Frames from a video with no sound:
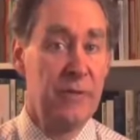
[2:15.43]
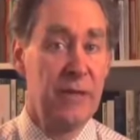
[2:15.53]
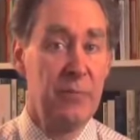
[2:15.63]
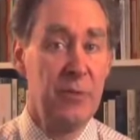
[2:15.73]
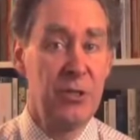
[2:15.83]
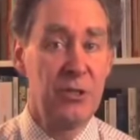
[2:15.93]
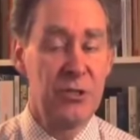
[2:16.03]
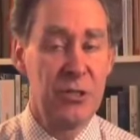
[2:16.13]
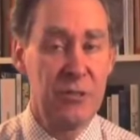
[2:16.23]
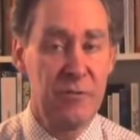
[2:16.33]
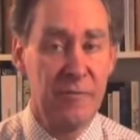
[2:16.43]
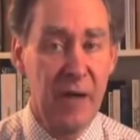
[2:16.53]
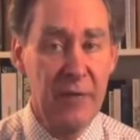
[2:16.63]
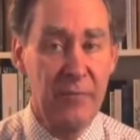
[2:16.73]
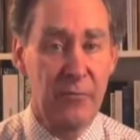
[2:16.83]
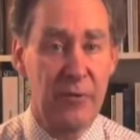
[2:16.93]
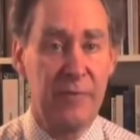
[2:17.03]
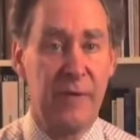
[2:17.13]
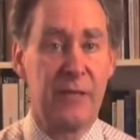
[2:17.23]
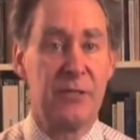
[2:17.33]
the emergency survival
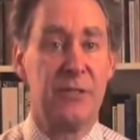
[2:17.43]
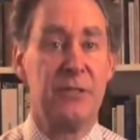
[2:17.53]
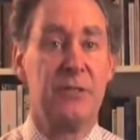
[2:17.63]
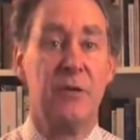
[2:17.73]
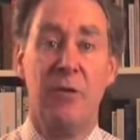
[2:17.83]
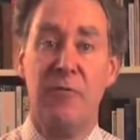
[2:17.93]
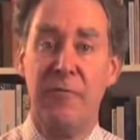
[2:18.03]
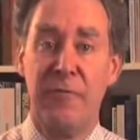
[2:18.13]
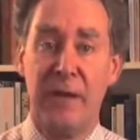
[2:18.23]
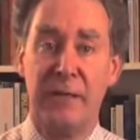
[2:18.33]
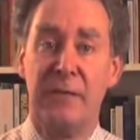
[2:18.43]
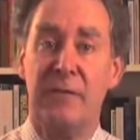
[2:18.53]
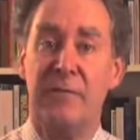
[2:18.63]
reflexes of fight,